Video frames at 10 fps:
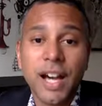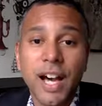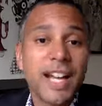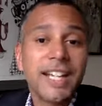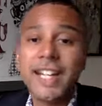
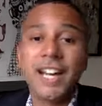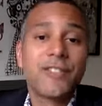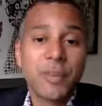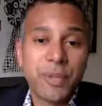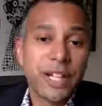I didn't
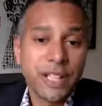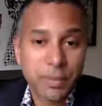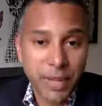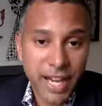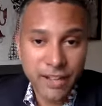have the money
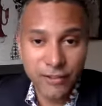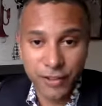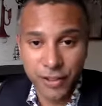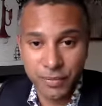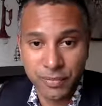to pay
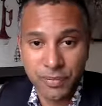for them.